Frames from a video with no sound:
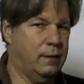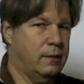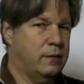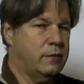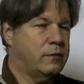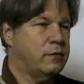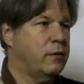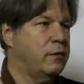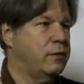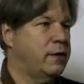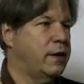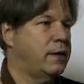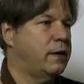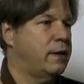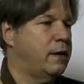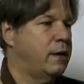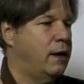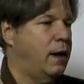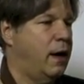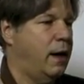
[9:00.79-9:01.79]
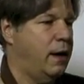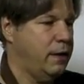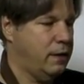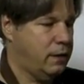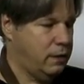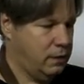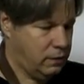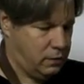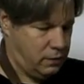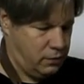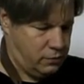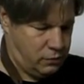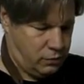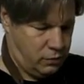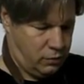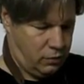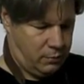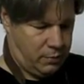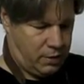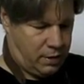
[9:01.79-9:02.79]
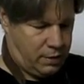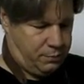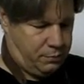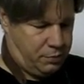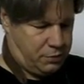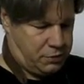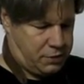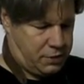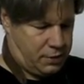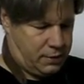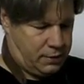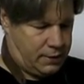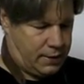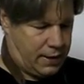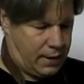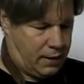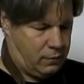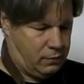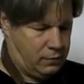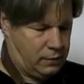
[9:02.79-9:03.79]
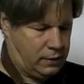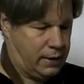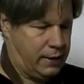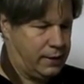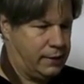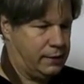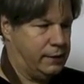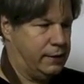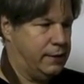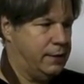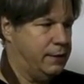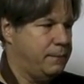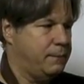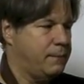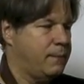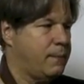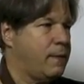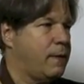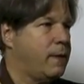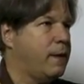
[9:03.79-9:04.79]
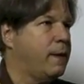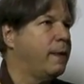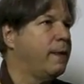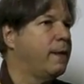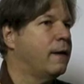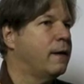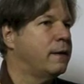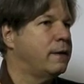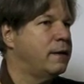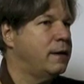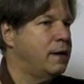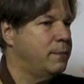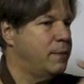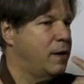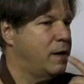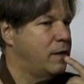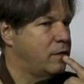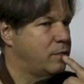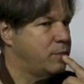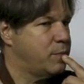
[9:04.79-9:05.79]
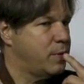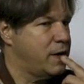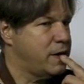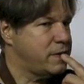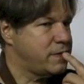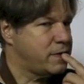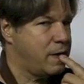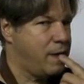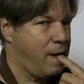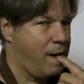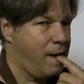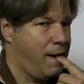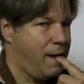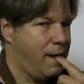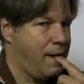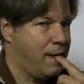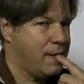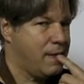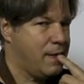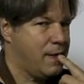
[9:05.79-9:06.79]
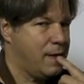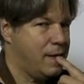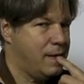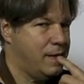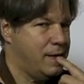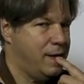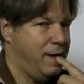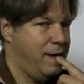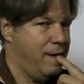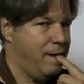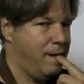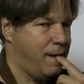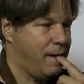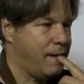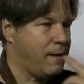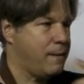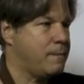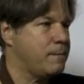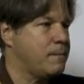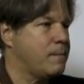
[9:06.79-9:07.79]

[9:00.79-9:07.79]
so that I can control, by pushing down lightly, the amount of pressure here.